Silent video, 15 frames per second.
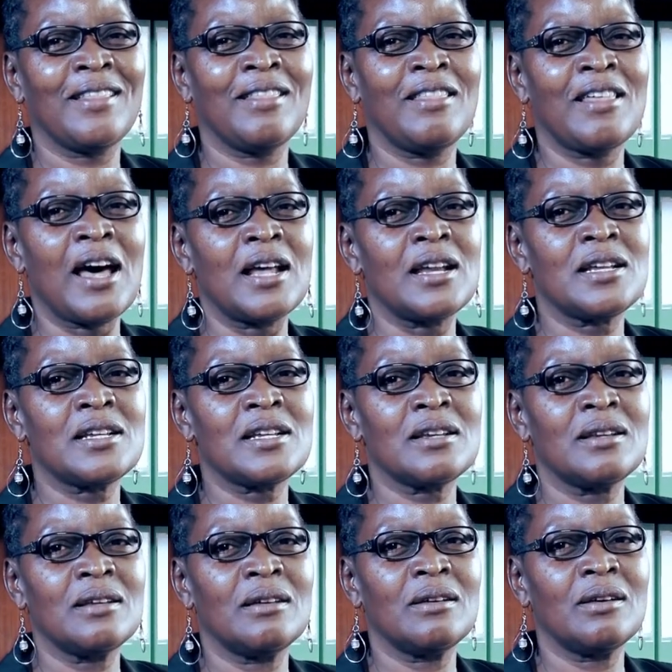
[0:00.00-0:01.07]
that
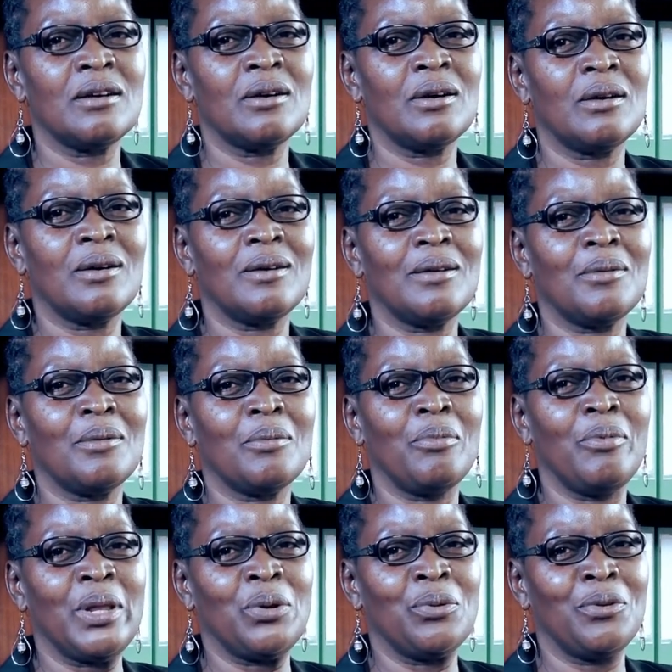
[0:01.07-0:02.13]

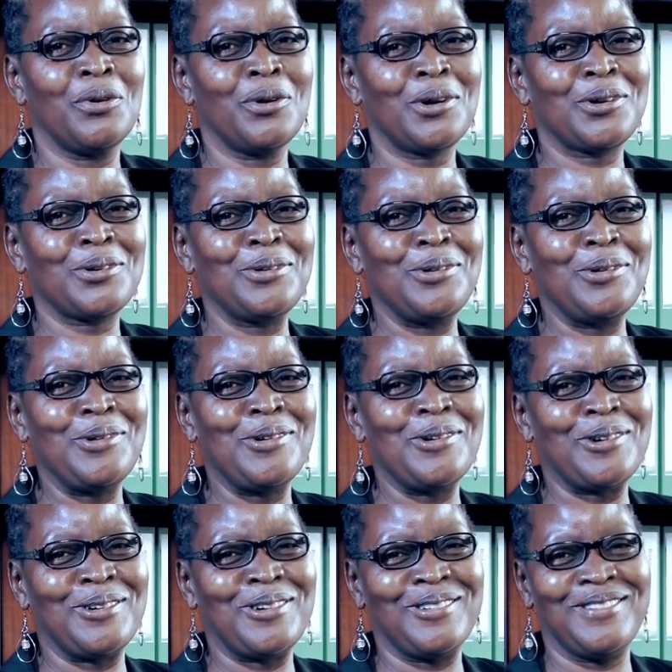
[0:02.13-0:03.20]
we do not
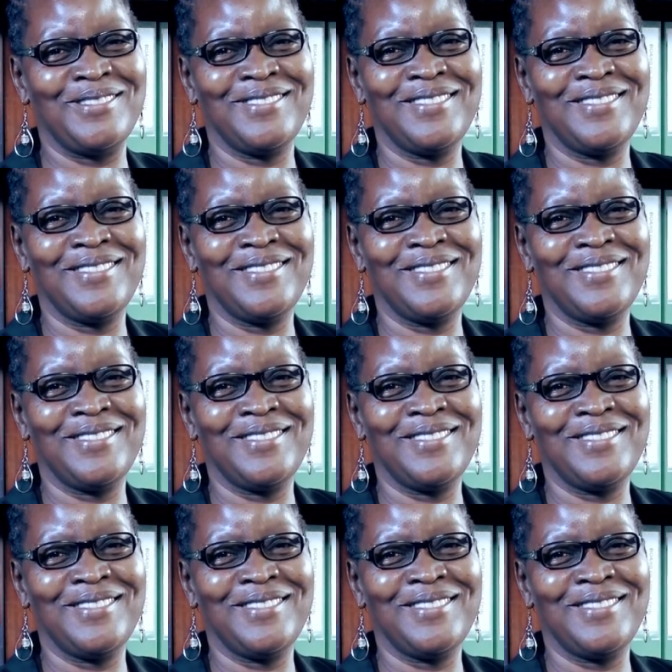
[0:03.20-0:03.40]
go